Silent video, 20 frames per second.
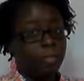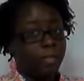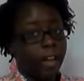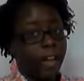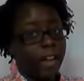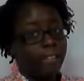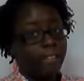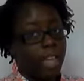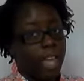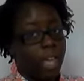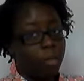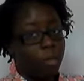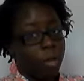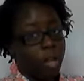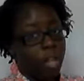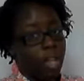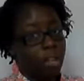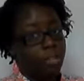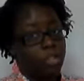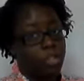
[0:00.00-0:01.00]
5
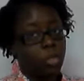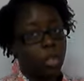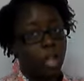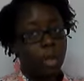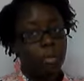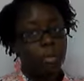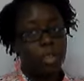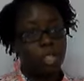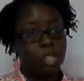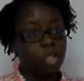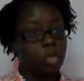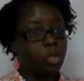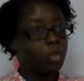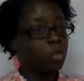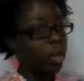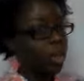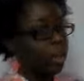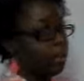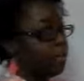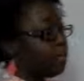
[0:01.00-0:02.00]
1/2. So that means you'd
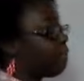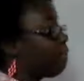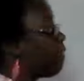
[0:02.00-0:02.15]
write